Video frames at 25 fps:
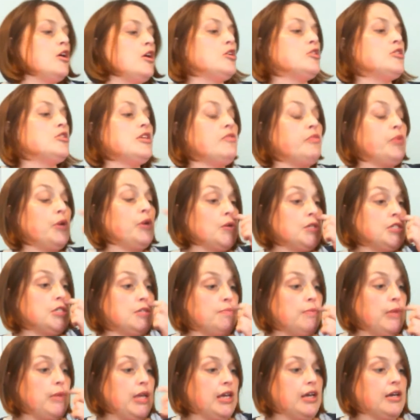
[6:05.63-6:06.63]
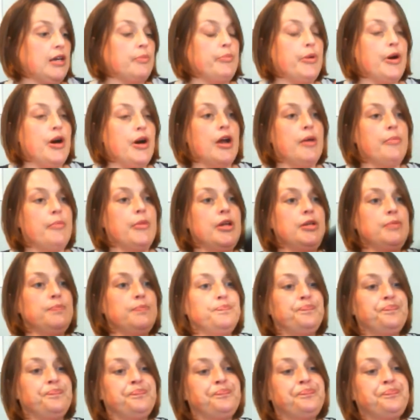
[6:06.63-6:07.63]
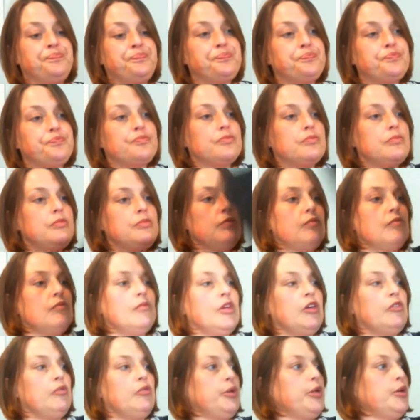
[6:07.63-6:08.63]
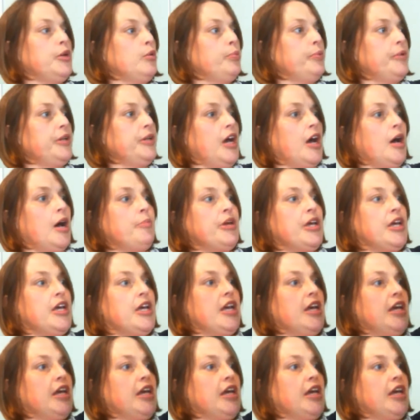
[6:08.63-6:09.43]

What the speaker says: So if we go into the main compartment, if we open it up,